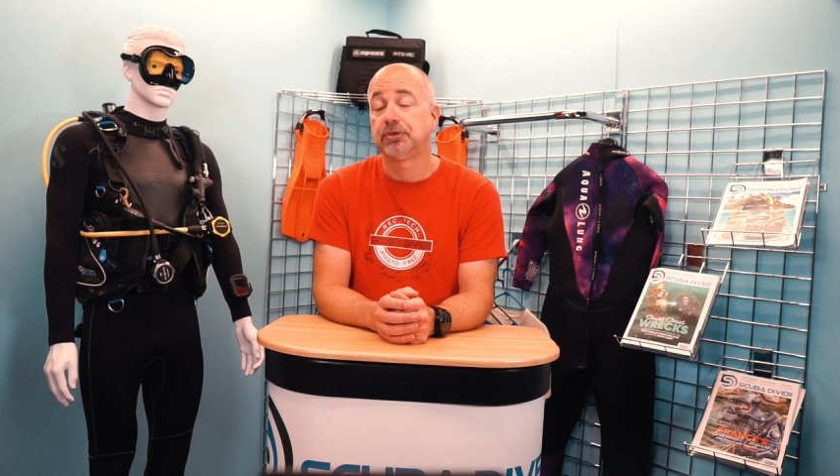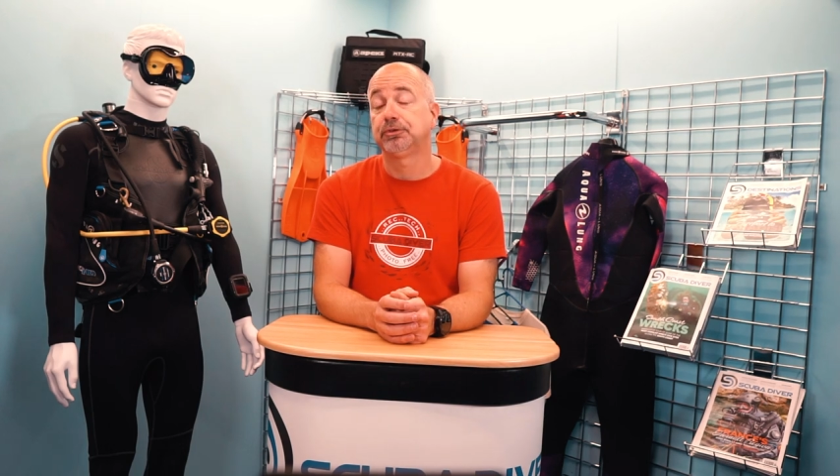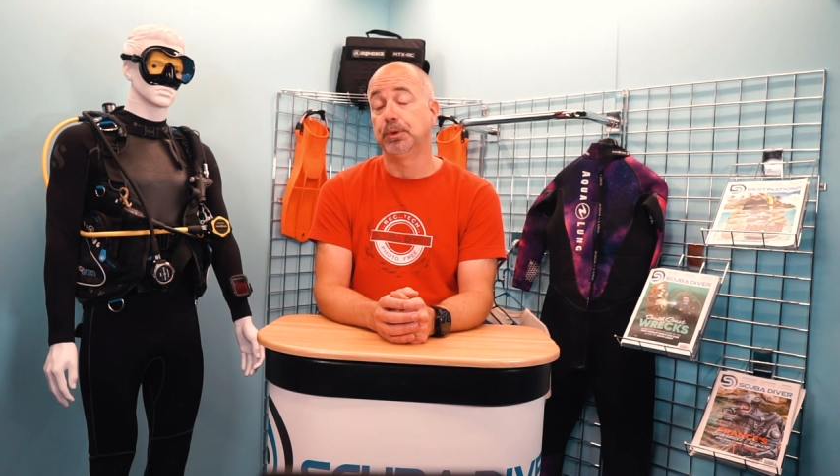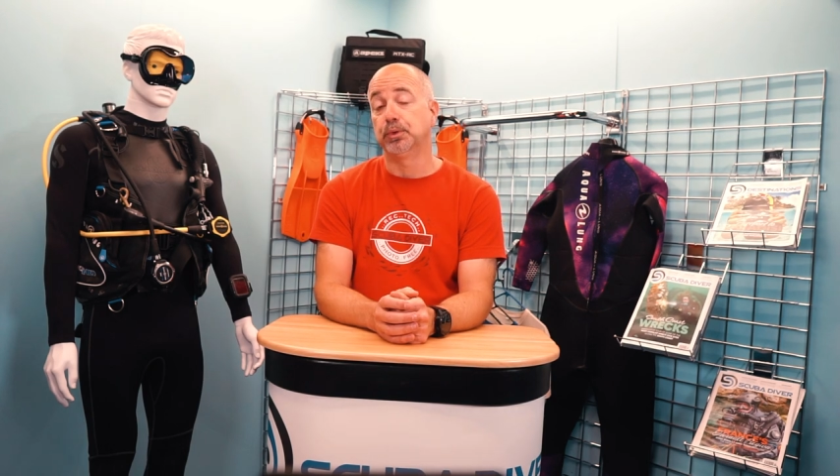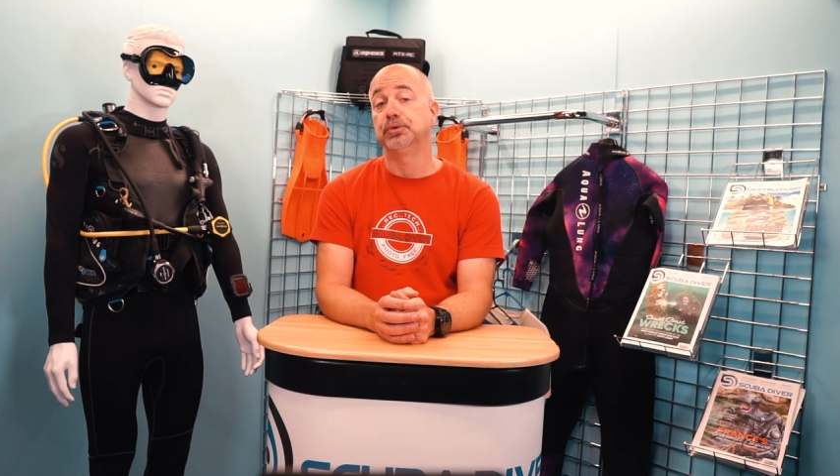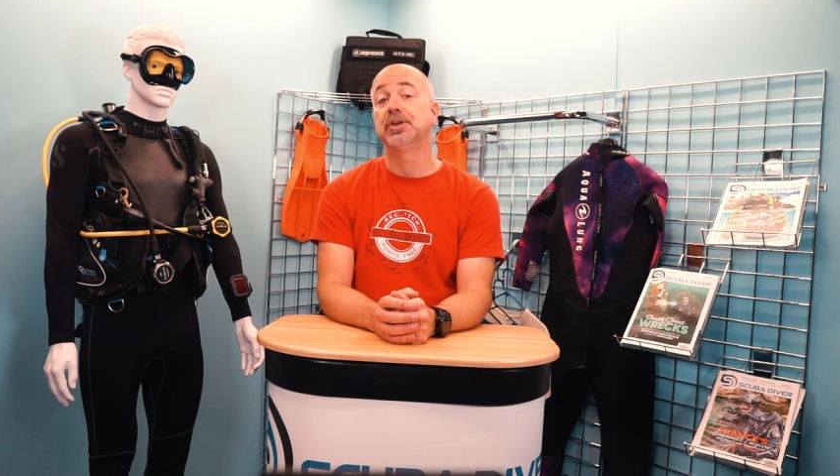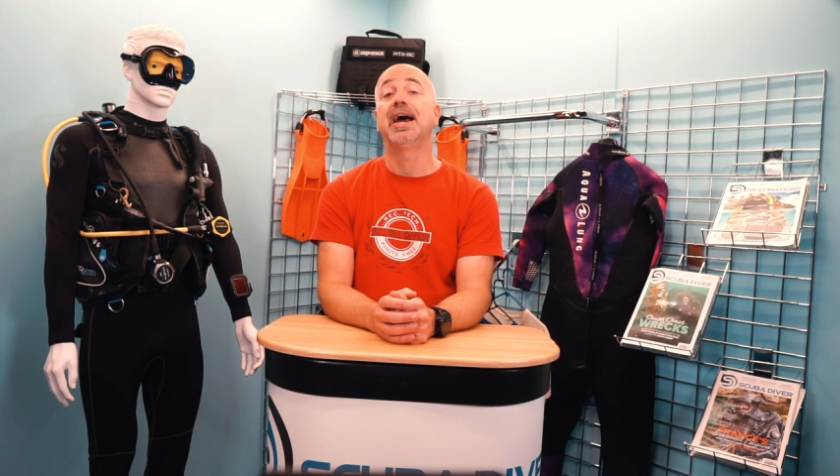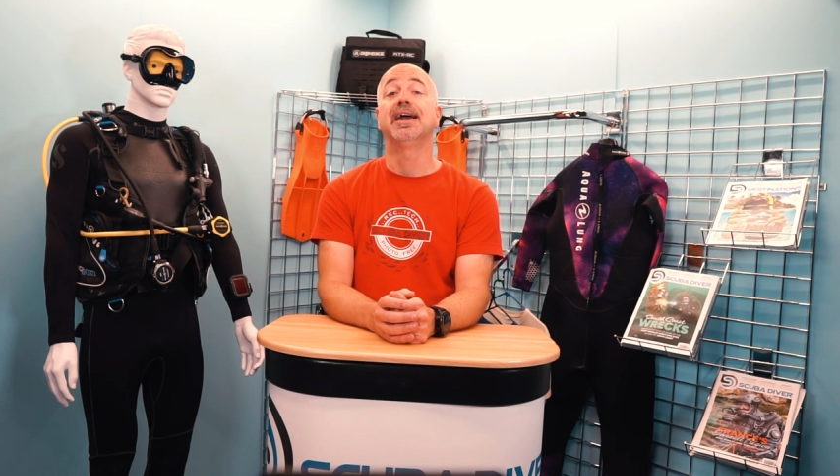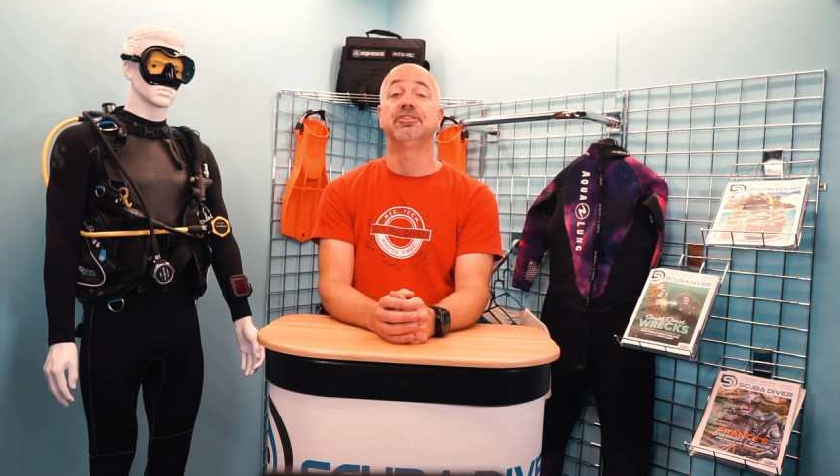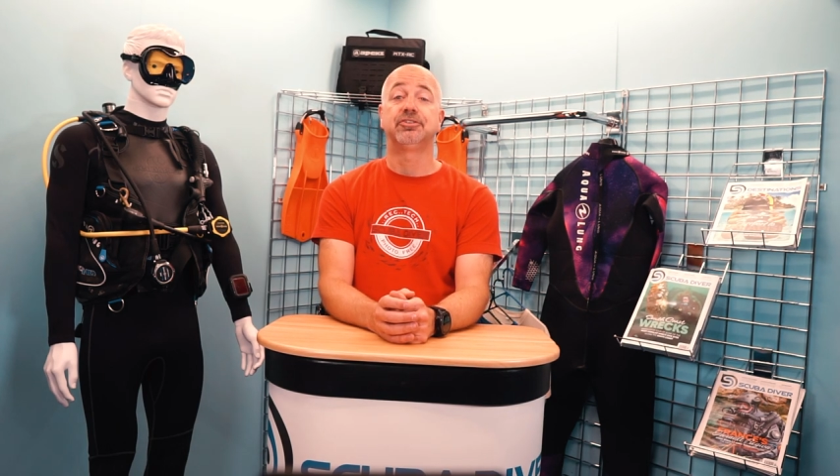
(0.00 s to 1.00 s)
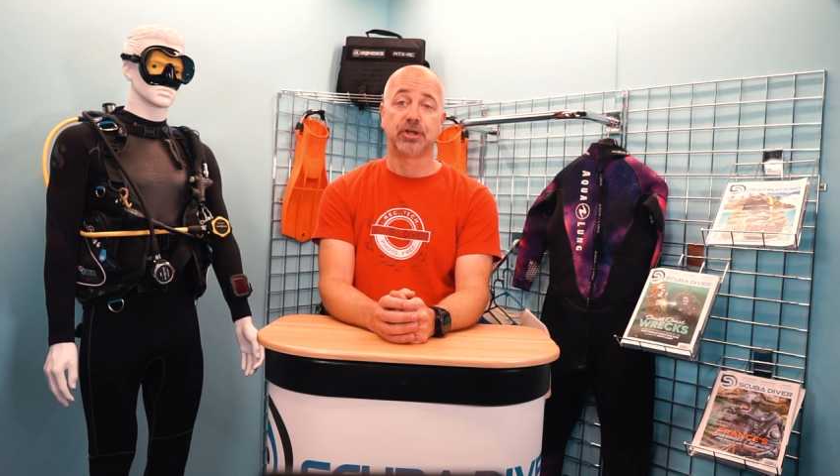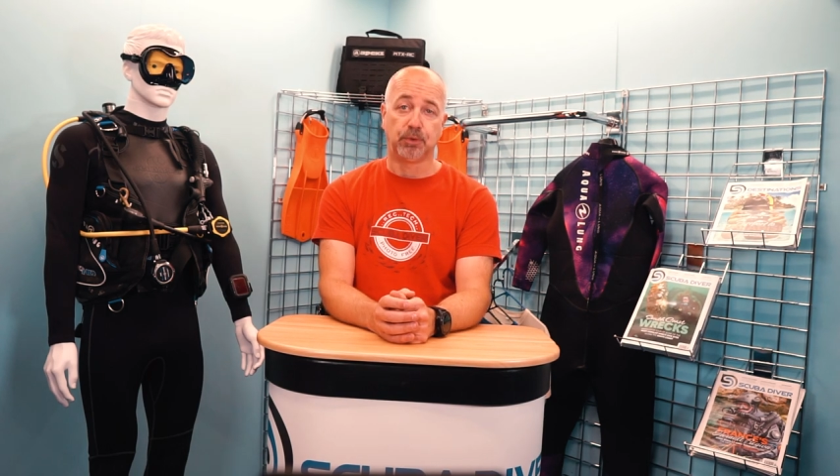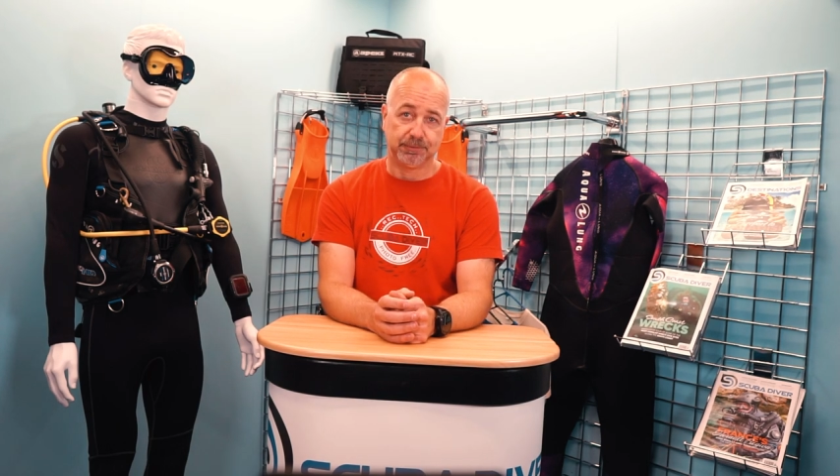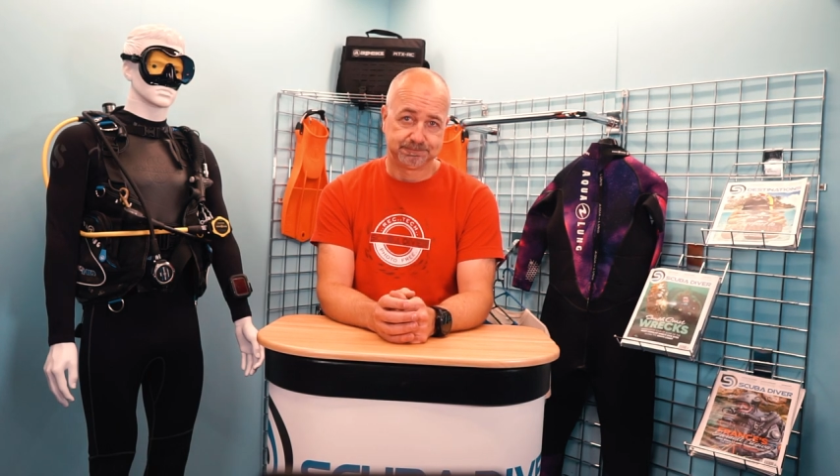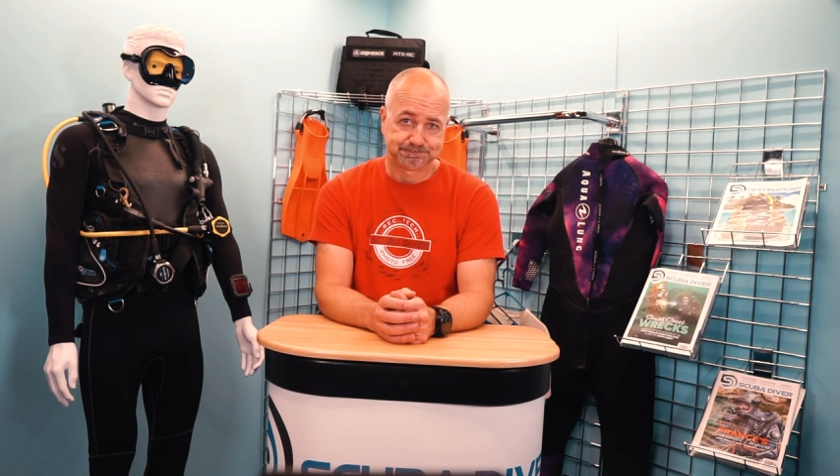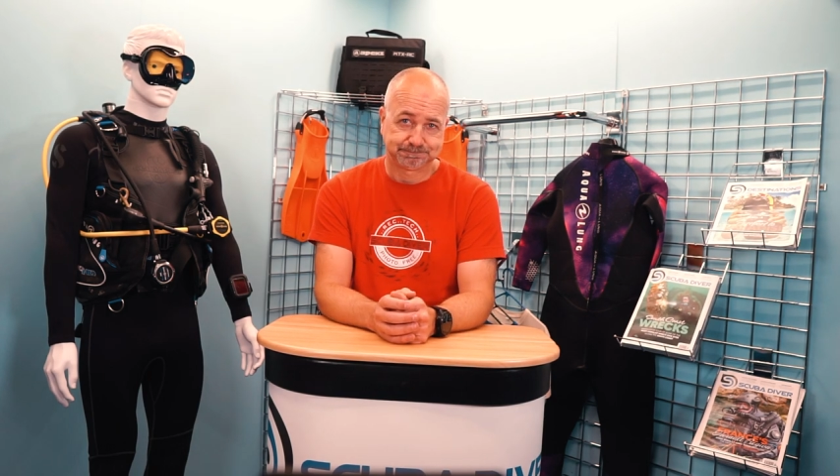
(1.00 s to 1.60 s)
spools and so on.